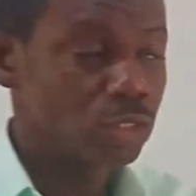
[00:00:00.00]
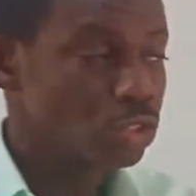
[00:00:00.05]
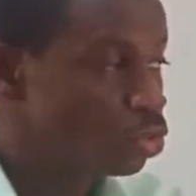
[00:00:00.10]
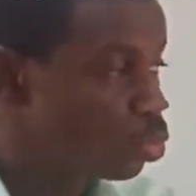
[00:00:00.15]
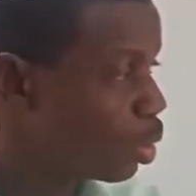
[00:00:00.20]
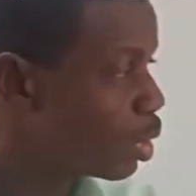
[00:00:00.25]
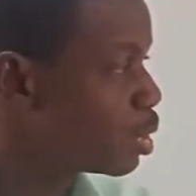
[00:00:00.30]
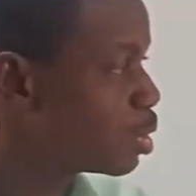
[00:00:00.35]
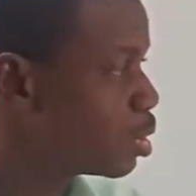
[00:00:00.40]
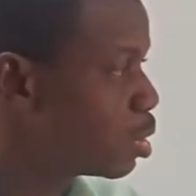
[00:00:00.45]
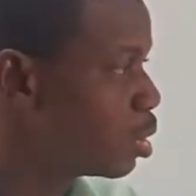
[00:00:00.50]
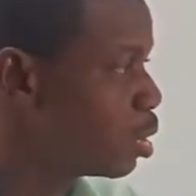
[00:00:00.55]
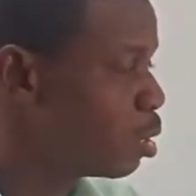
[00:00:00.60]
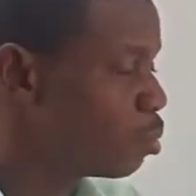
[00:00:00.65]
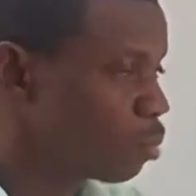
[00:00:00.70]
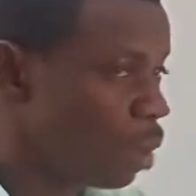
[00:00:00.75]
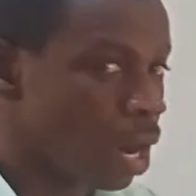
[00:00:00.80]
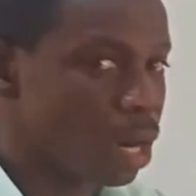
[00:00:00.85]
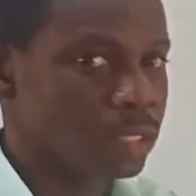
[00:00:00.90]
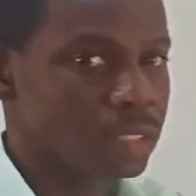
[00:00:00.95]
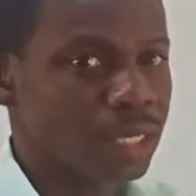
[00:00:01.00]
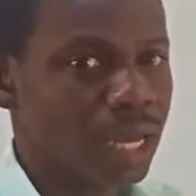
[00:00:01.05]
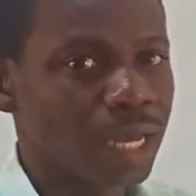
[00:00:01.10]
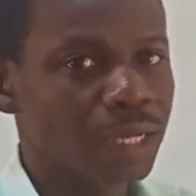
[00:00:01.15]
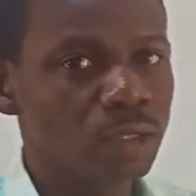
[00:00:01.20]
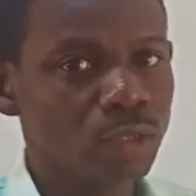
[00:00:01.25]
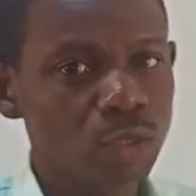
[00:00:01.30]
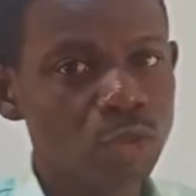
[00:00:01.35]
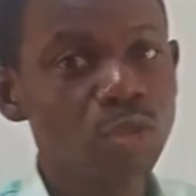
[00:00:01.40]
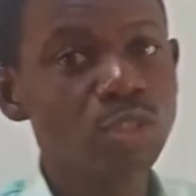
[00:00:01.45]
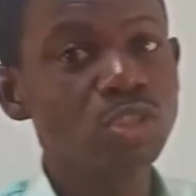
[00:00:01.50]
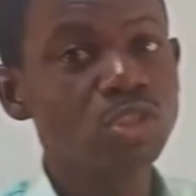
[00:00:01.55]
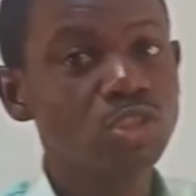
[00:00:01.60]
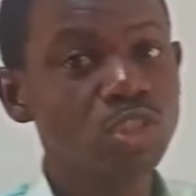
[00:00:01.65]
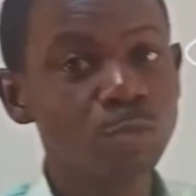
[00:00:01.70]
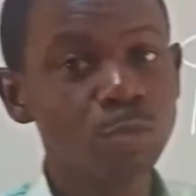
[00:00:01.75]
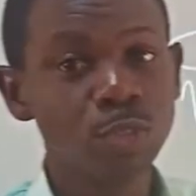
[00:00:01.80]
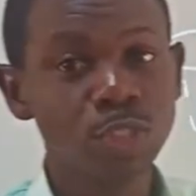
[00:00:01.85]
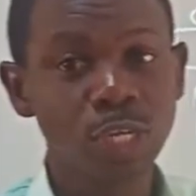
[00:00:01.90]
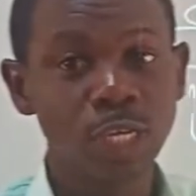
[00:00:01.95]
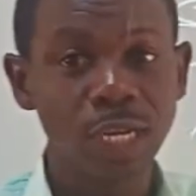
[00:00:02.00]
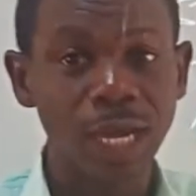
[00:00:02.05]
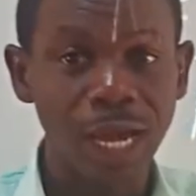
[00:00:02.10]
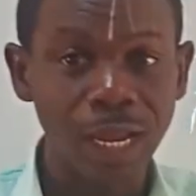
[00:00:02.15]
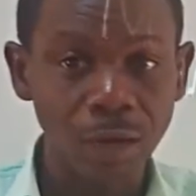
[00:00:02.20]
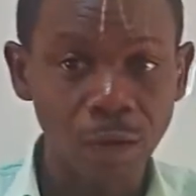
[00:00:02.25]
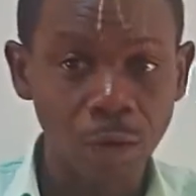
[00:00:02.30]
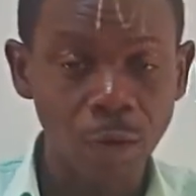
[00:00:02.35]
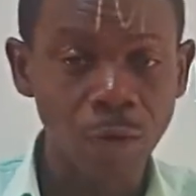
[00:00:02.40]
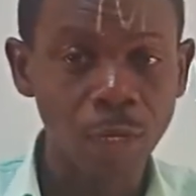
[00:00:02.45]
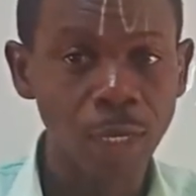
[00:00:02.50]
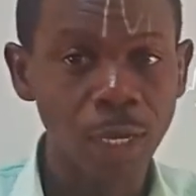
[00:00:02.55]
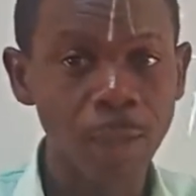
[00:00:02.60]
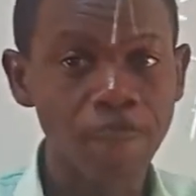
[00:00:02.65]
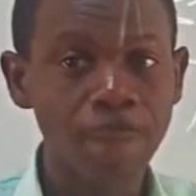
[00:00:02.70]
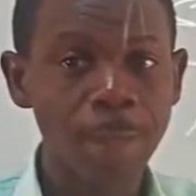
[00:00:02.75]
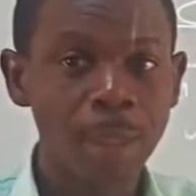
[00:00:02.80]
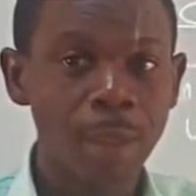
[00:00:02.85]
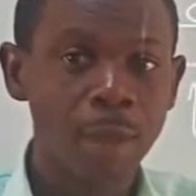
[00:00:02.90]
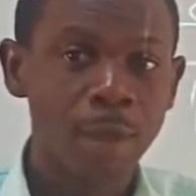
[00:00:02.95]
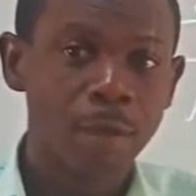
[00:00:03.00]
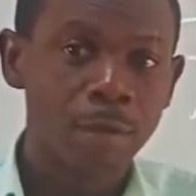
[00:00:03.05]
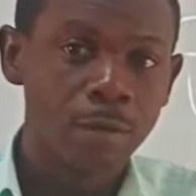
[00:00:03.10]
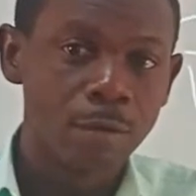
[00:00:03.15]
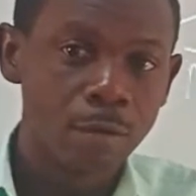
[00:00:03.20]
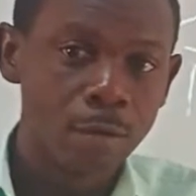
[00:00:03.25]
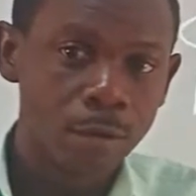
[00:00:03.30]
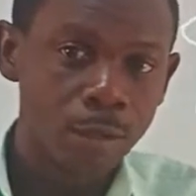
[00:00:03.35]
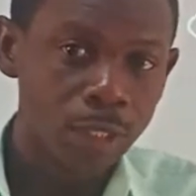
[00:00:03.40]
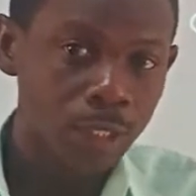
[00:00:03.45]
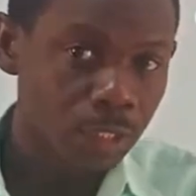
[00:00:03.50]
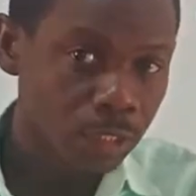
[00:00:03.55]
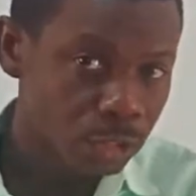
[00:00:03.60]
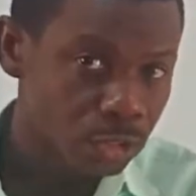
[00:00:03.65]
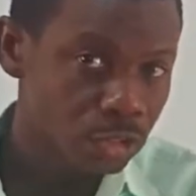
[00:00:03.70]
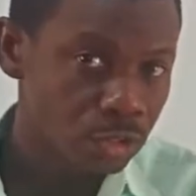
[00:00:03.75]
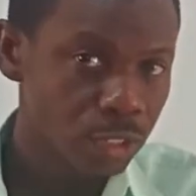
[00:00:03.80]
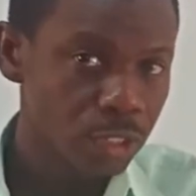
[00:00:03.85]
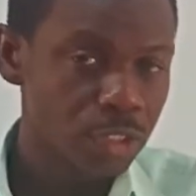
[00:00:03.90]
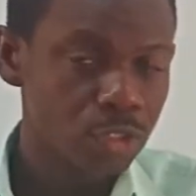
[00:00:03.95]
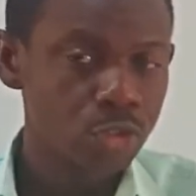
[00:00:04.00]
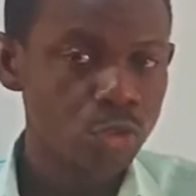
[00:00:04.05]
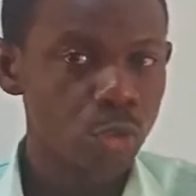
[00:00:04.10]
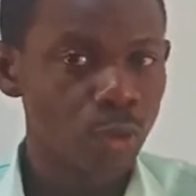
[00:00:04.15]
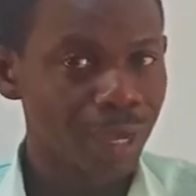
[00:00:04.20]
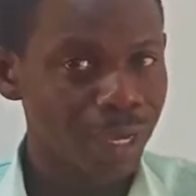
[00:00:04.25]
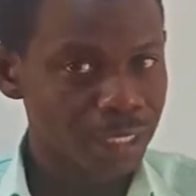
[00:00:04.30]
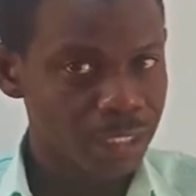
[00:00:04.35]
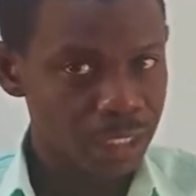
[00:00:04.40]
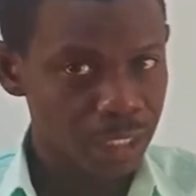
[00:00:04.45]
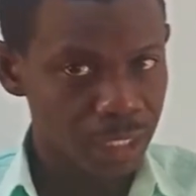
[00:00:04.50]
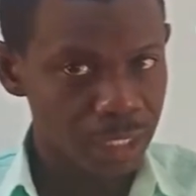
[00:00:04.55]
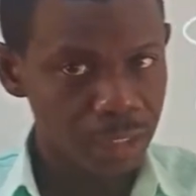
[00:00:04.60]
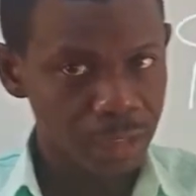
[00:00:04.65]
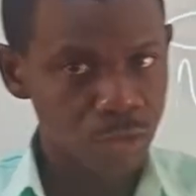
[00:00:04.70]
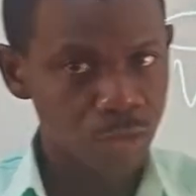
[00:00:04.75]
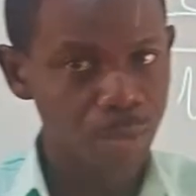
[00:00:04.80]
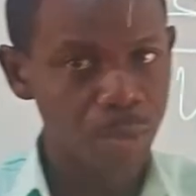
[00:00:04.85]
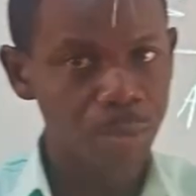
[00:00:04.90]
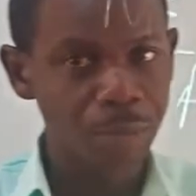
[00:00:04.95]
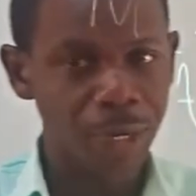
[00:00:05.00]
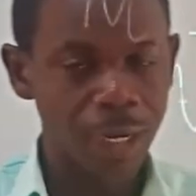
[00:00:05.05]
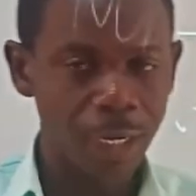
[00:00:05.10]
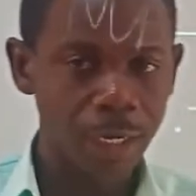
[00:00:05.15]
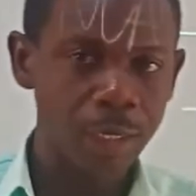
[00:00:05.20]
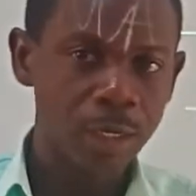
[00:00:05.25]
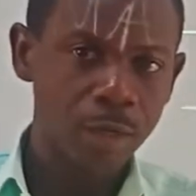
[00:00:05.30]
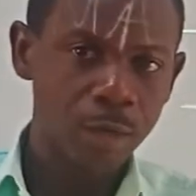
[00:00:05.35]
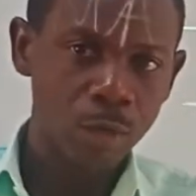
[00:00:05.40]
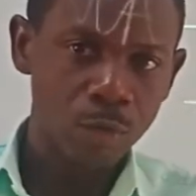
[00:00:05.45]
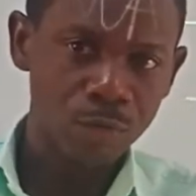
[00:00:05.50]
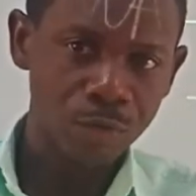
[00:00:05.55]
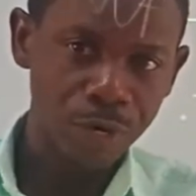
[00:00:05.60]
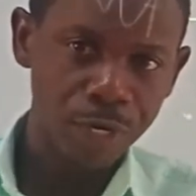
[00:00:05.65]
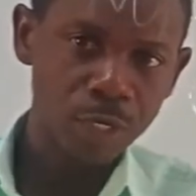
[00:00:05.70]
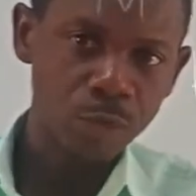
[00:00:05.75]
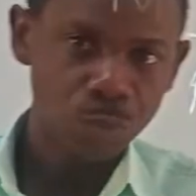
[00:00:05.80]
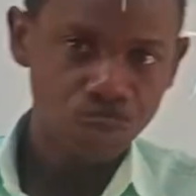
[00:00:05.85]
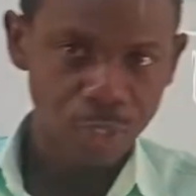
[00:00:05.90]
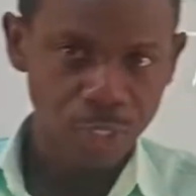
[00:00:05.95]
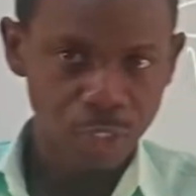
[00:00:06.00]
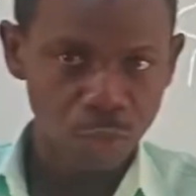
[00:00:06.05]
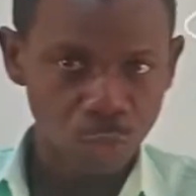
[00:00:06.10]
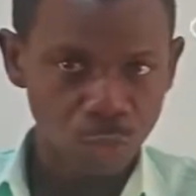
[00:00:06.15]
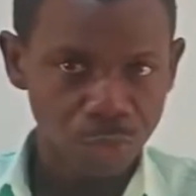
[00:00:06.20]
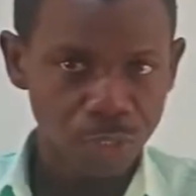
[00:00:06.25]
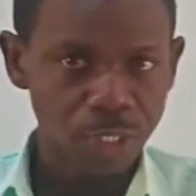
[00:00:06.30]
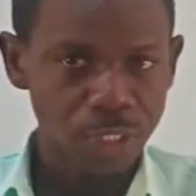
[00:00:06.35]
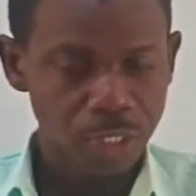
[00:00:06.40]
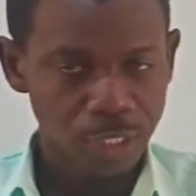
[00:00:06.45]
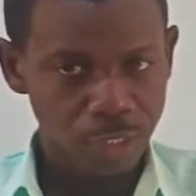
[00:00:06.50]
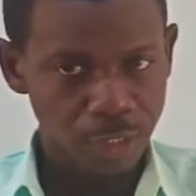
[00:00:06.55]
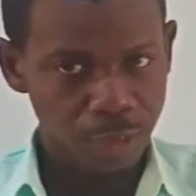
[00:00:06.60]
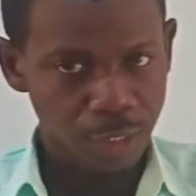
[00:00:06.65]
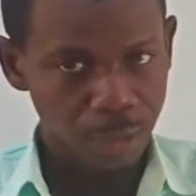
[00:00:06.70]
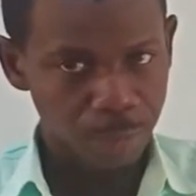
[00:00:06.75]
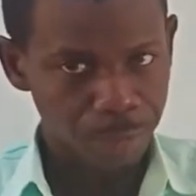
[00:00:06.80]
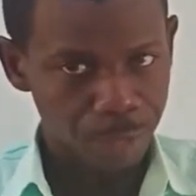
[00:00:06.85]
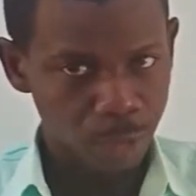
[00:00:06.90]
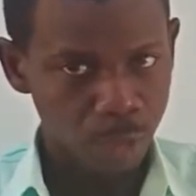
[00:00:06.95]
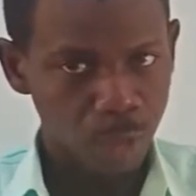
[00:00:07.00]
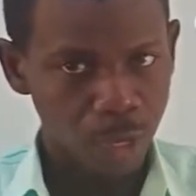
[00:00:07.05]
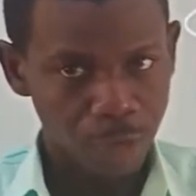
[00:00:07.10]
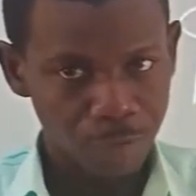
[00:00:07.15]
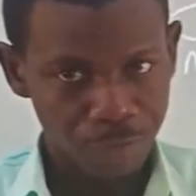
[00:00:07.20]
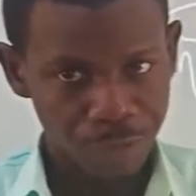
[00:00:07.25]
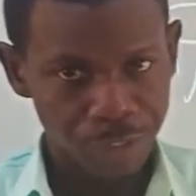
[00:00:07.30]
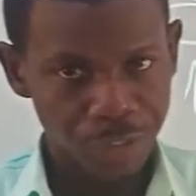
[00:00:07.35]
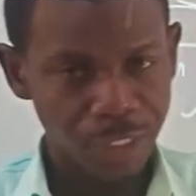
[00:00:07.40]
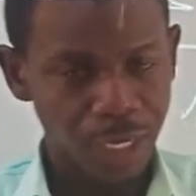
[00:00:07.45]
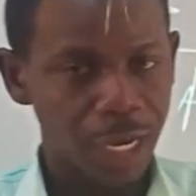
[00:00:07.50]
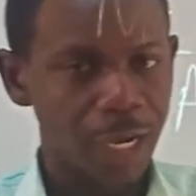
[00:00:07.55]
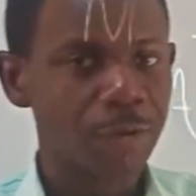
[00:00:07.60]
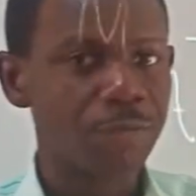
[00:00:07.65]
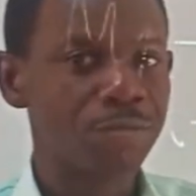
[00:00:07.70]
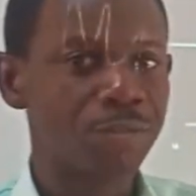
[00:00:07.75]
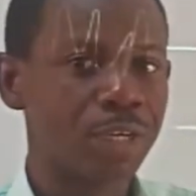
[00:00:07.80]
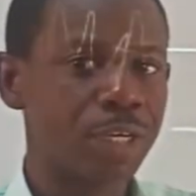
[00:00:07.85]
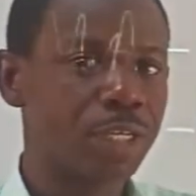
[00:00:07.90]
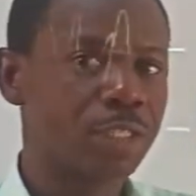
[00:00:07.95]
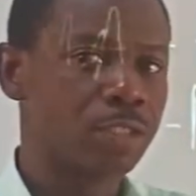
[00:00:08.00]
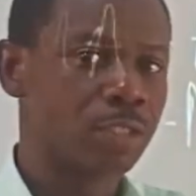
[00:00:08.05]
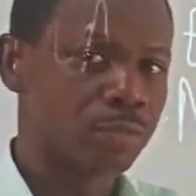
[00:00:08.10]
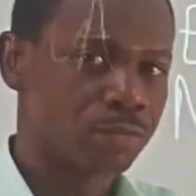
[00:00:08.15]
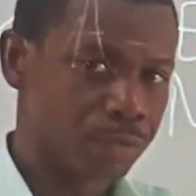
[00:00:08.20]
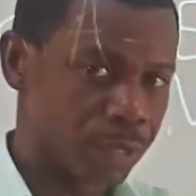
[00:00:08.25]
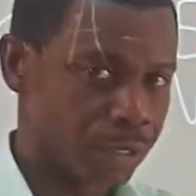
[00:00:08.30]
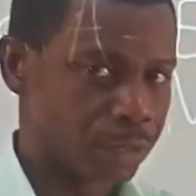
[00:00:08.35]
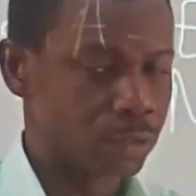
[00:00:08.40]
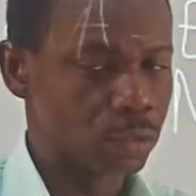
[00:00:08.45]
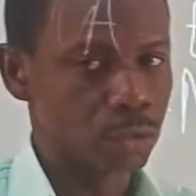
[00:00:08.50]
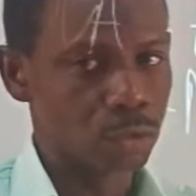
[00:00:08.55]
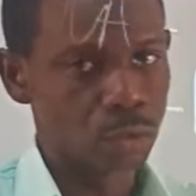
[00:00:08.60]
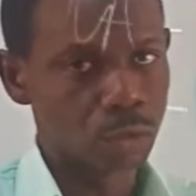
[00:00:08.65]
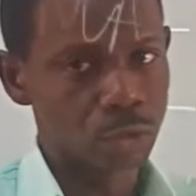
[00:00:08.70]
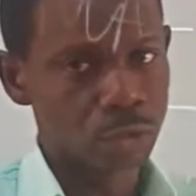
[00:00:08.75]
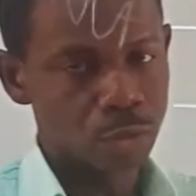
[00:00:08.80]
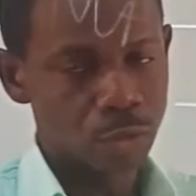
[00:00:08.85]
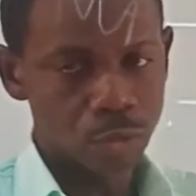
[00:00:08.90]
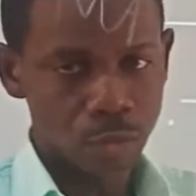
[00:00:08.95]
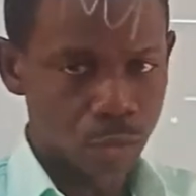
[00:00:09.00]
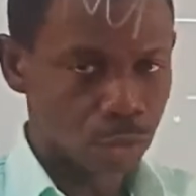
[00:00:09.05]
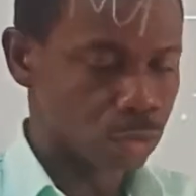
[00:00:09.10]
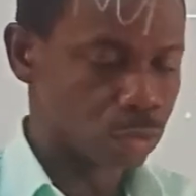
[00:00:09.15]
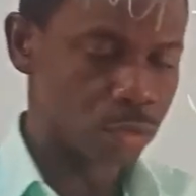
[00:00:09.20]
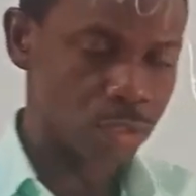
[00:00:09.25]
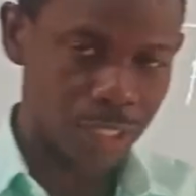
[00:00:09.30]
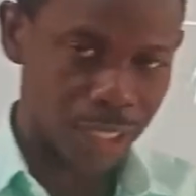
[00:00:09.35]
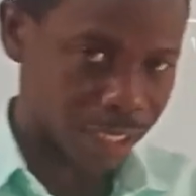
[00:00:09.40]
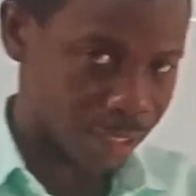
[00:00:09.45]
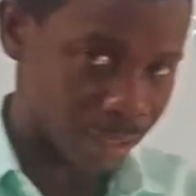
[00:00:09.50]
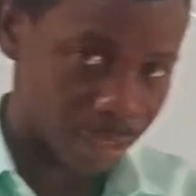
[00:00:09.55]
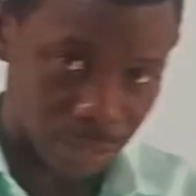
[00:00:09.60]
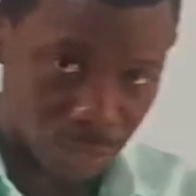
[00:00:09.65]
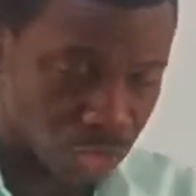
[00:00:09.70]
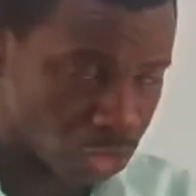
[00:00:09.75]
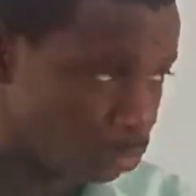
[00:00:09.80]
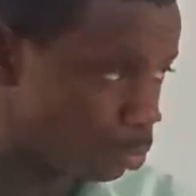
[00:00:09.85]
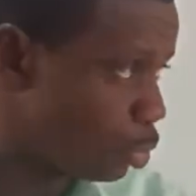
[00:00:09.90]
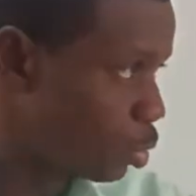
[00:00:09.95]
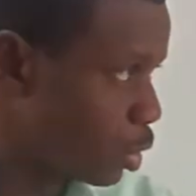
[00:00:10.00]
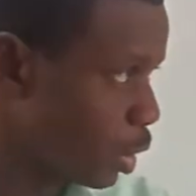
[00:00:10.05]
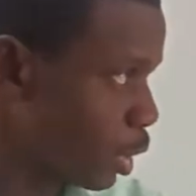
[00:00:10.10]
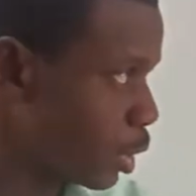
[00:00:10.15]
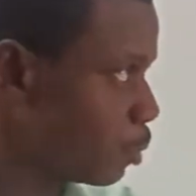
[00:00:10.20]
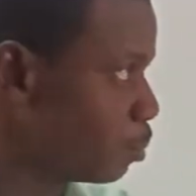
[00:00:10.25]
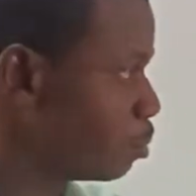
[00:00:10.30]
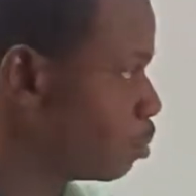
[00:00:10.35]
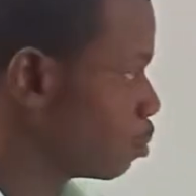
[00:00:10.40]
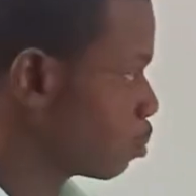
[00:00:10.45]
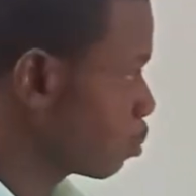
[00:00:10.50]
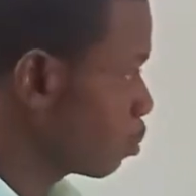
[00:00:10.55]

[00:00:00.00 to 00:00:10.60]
20 marks, and it's also distributed along illiterate to excellence. Remember, very weak, weak, below average, average, very good, good, like that, distributed.